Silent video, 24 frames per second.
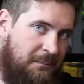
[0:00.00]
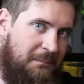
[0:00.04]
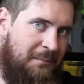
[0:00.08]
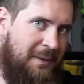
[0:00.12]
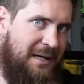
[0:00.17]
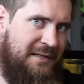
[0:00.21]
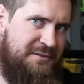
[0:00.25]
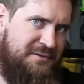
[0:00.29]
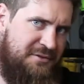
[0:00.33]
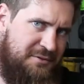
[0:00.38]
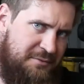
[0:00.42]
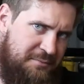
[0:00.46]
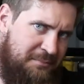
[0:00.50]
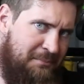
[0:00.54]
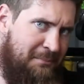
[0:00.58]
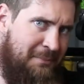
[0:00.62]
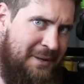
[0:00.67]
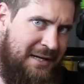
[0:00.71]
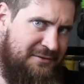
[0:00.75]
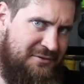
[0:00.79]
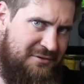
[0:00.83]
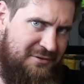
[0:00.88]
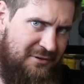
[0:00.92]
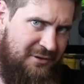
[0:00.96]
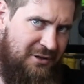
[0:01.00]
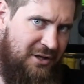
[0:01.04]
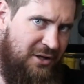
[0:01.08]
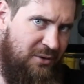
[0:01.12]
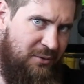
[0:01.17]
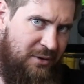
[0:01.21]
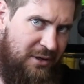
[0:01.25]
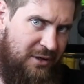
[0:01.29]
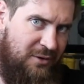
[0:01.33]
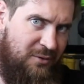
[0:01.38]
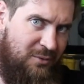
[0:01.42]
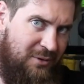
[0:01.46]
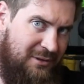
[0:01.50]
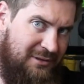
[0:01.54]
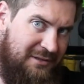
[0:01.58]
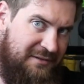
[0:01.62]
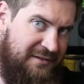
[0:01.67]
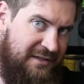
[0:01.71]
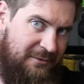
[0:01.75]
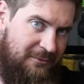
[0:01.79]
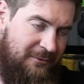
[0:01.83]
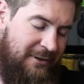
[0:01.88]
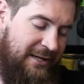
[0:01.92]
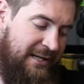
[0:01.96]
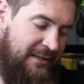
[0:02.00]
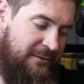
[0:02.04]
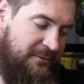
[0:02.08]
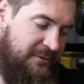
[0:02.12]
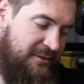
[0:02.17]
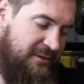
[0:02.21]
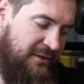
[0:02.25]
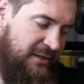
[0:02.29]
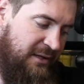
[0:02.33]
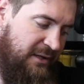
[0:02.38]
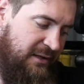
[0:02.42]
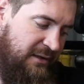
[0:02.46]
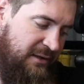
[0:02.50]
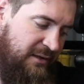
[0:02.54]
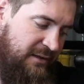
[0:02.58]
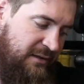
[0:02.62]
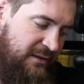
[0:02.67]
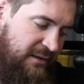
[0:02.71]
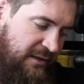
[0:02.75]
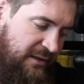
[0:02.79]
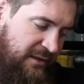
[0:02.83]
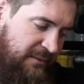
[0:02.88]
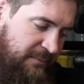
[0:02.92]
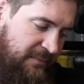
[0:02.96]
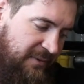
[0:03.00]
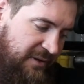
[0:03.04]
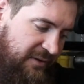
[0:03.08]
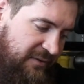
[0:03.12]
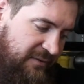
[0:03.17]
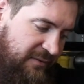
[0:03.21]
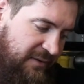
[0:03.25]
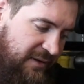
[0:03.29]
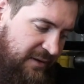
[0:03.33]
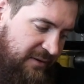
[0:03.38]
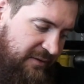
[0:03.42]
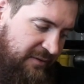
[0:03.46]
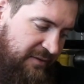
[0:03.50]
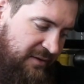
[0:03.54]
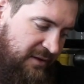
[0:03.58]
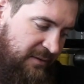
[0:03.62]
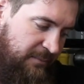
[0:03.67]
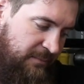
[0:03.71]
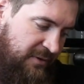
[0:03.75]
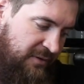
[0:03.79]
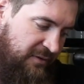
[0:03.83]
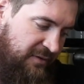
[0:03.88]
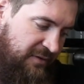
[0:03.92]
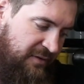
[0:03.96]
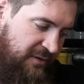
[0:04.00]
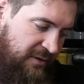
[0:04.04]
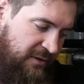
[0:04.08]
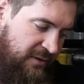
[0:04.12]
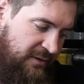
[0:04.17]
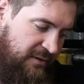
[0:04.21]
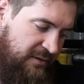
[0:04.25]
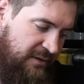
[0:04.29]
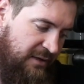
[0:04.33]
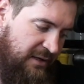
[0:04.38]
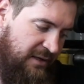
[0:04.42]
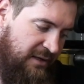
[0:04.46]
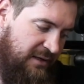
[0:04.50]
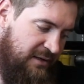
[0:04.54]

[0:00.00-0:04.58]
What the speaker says: much, much lower quality round as far as I'm concerned.